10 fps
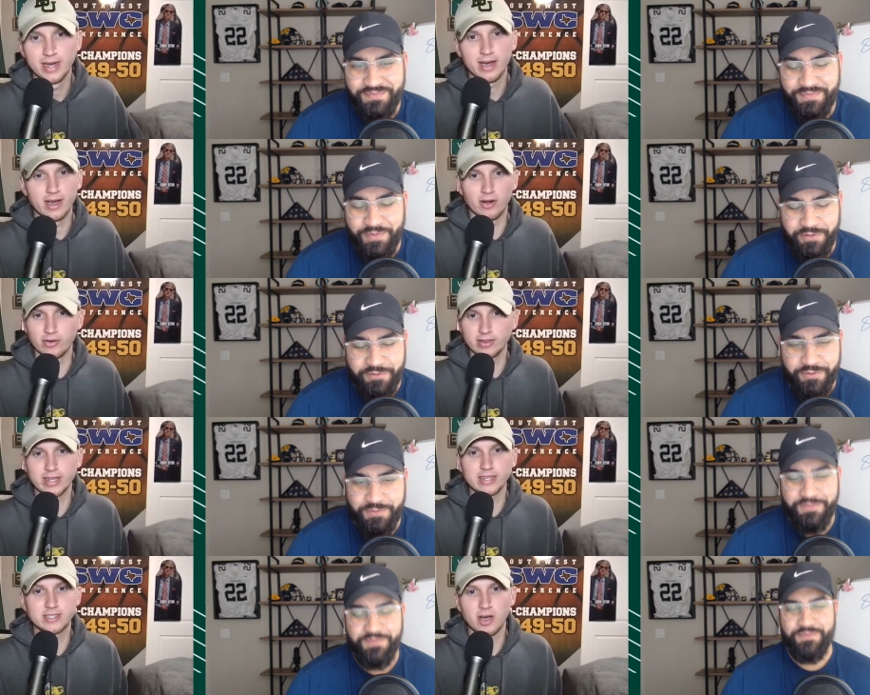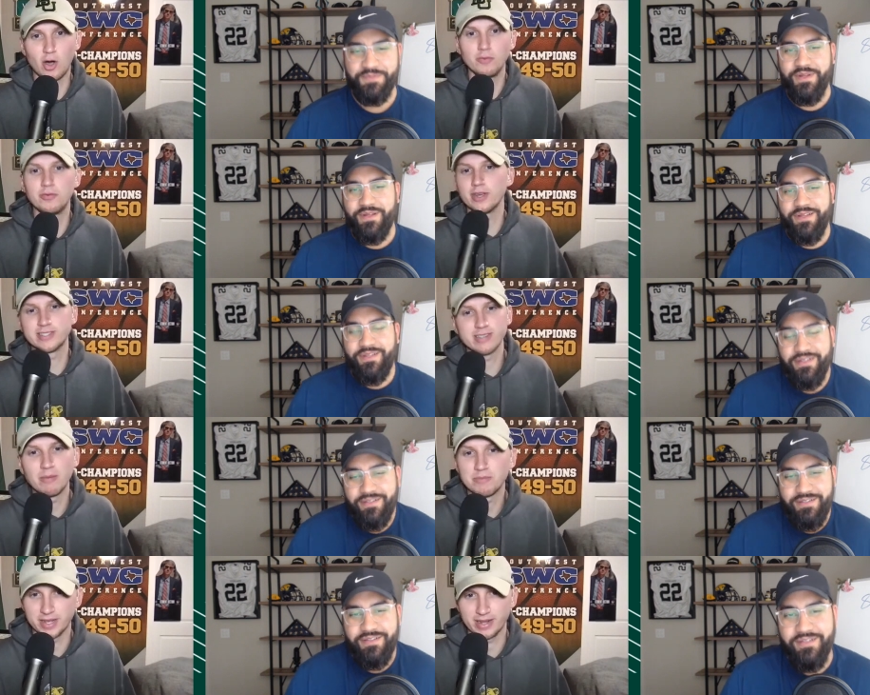Speaker 1: uh, or at least hopefully
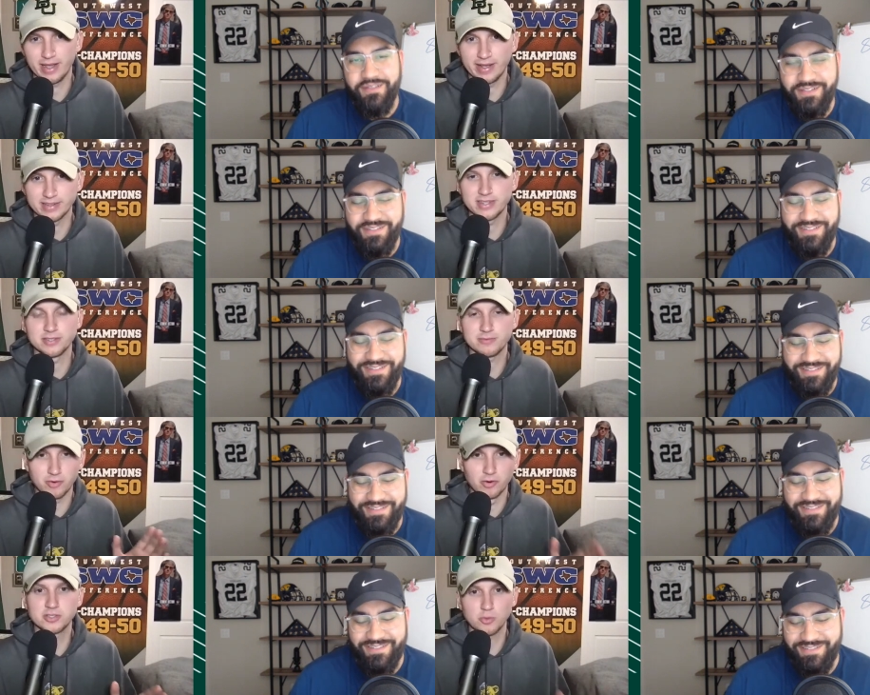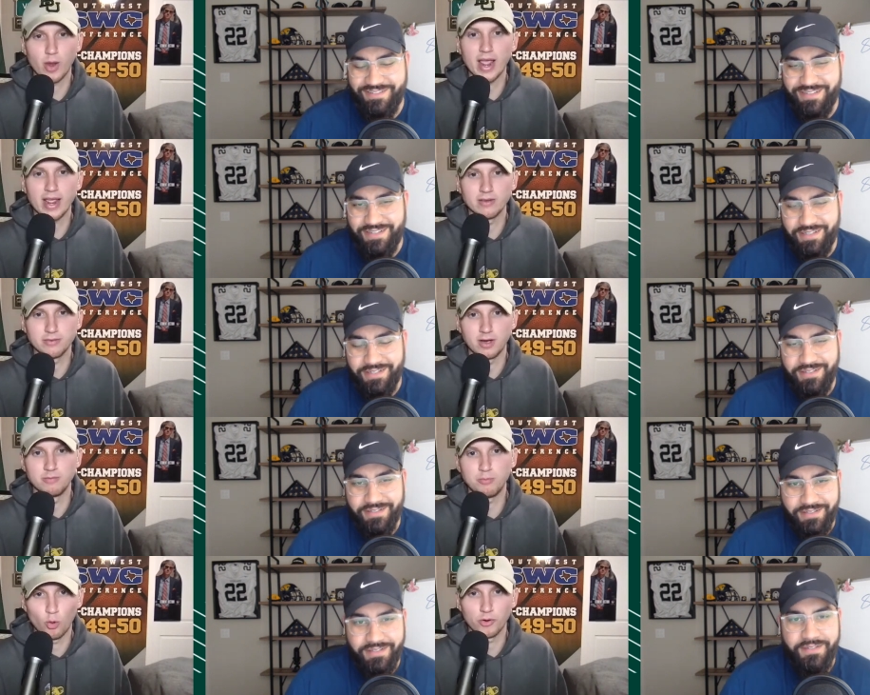something as this first wave
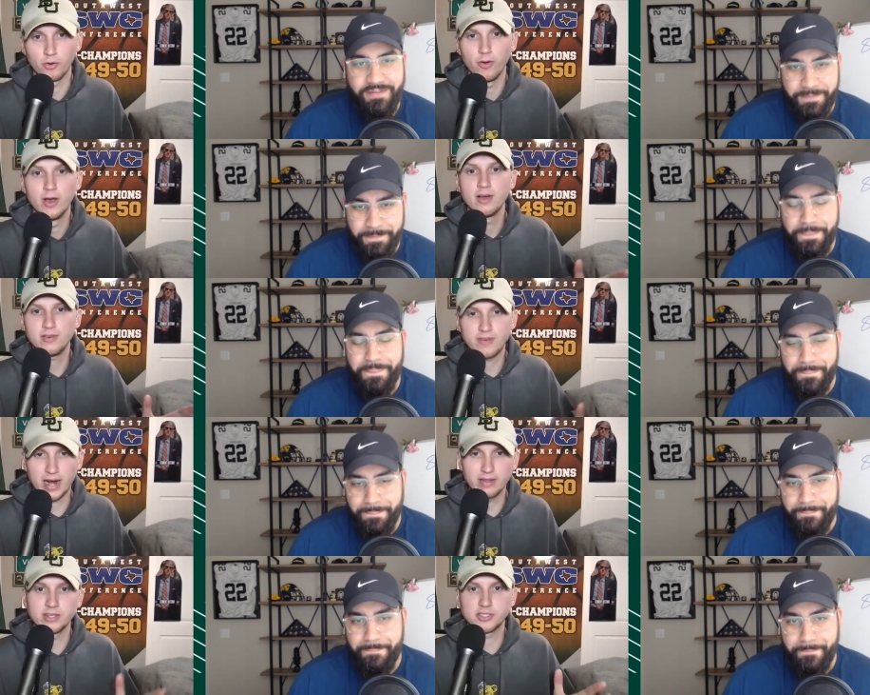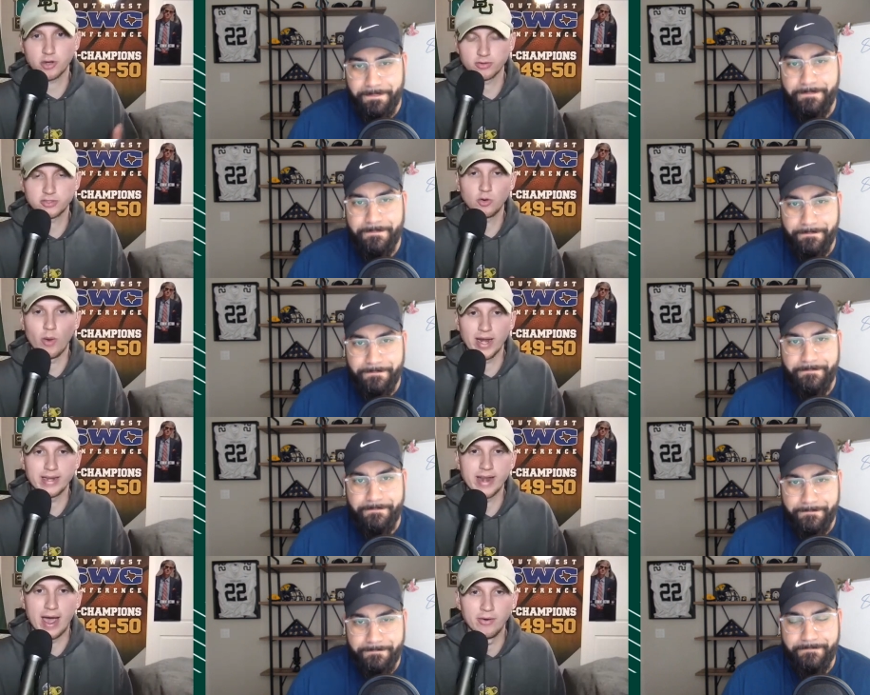of portal finally starts to
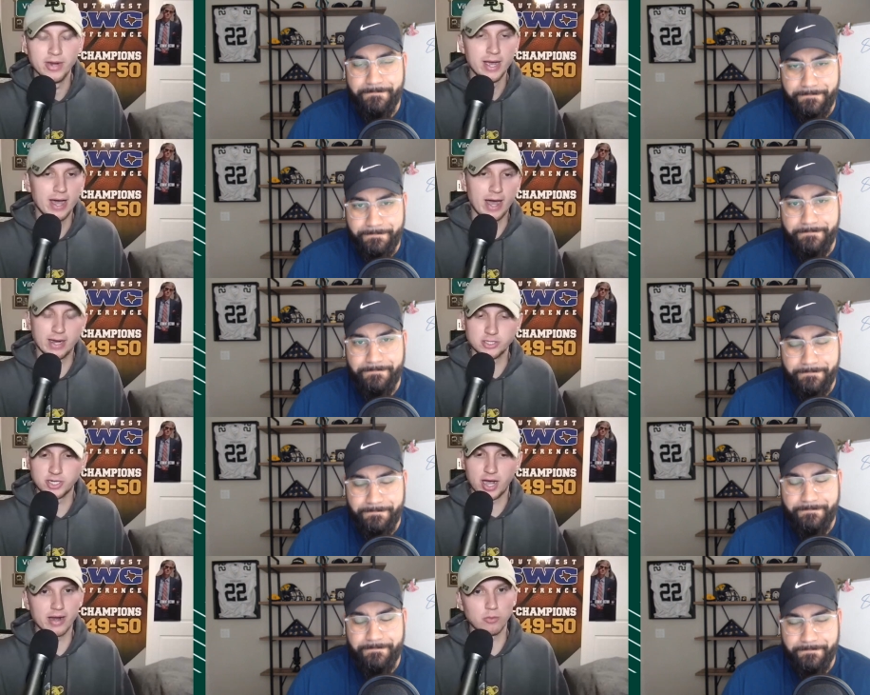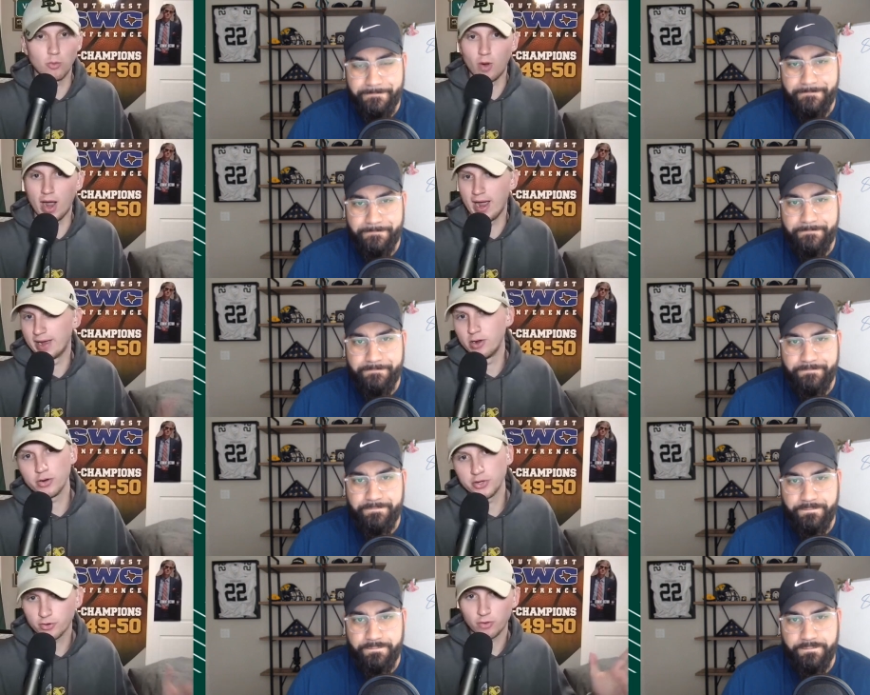wane down. Uh, John, I, I, know
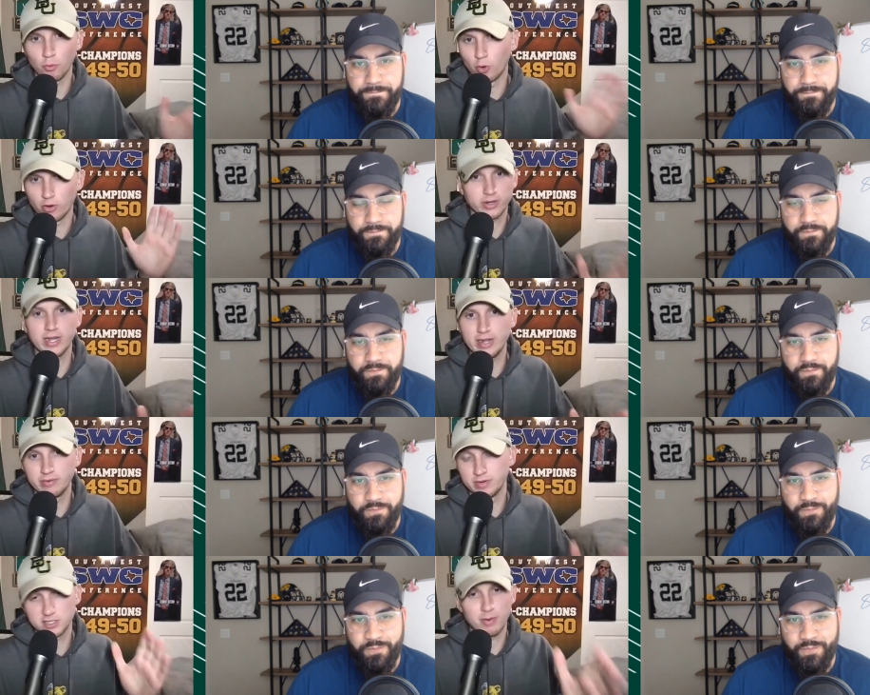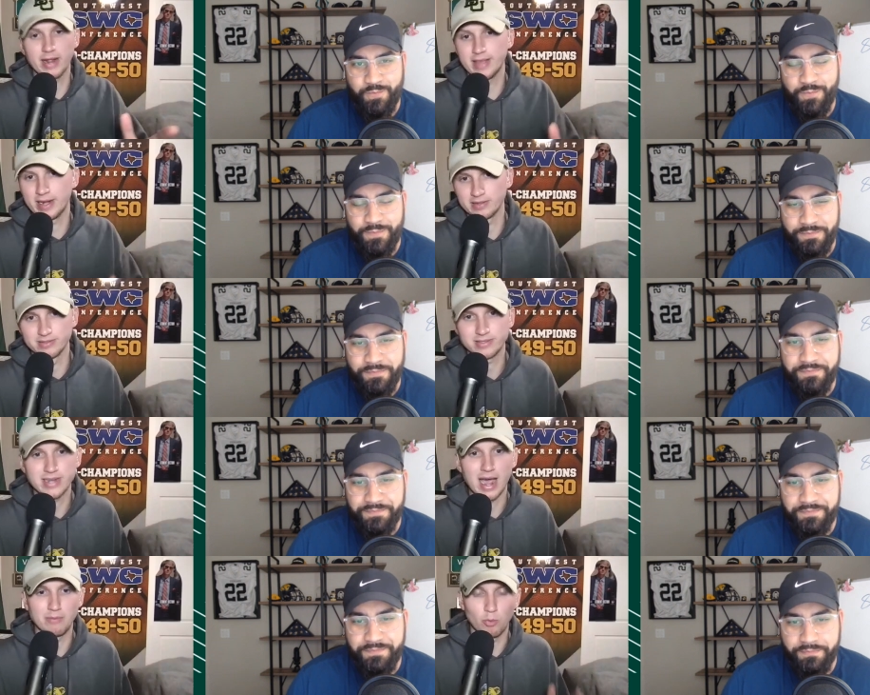your work, even despite that, doesn't
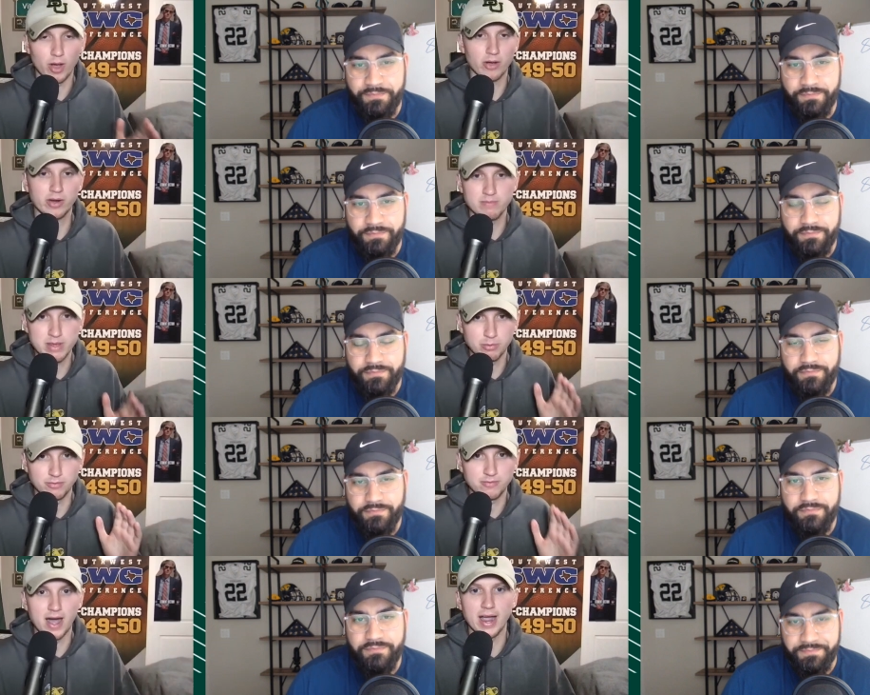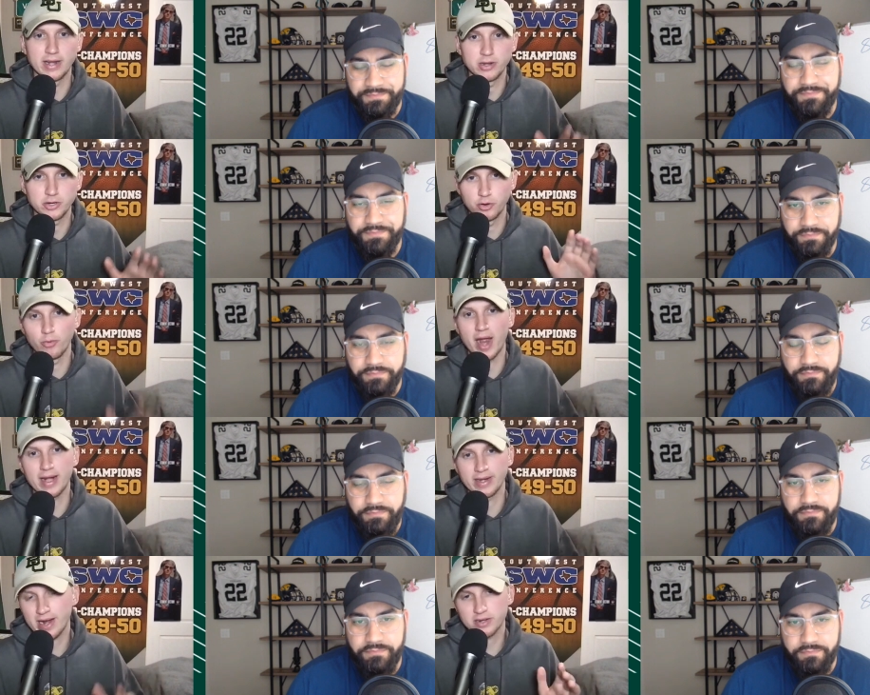stop. Where can people find your
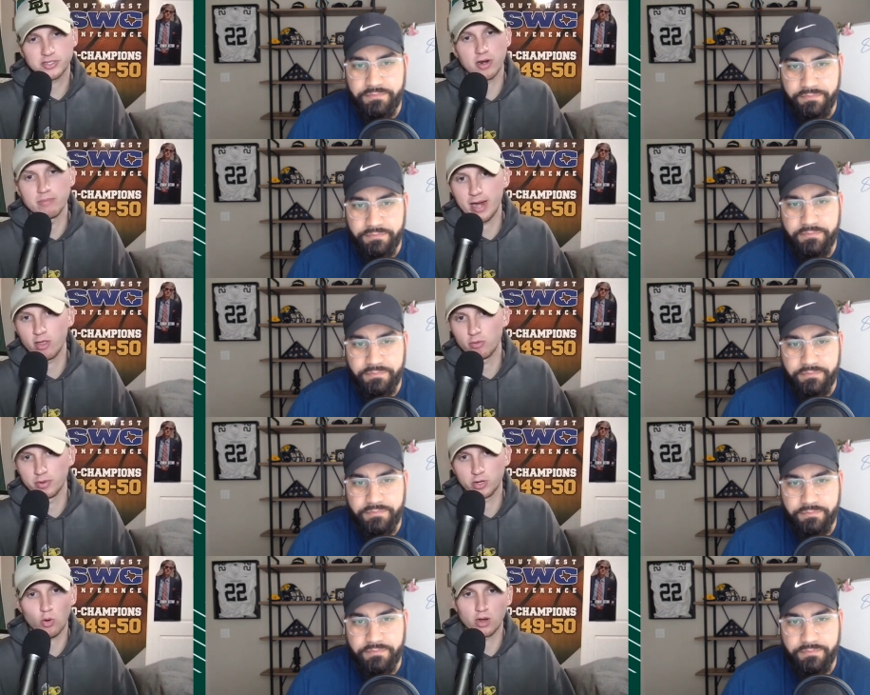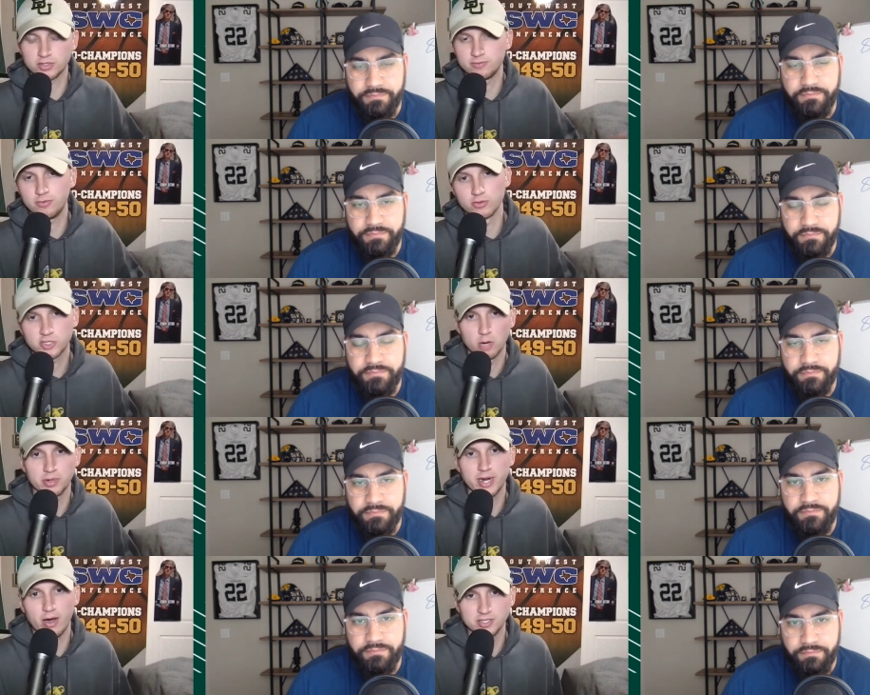writing, not just on Baylor, but across the full scope
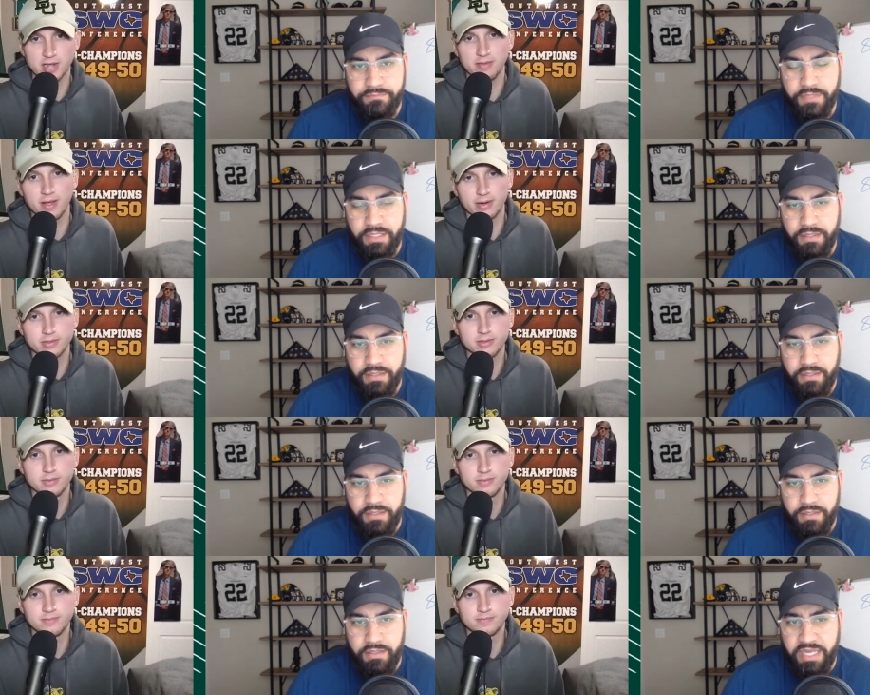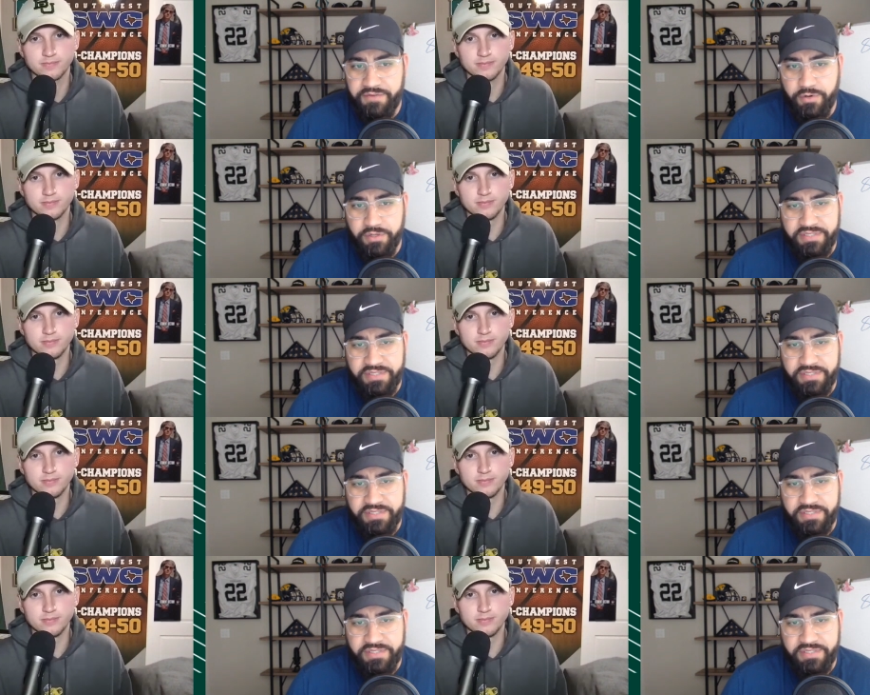of college athletics?
Speaker 2: Yeah, of course.